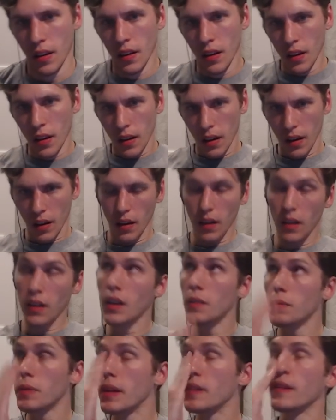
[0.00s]
Oh, and
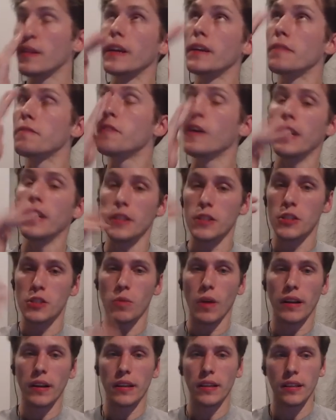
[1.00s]
I'm getting like fucking
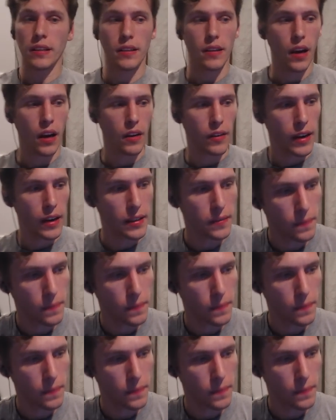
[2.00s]
sweaty. All right.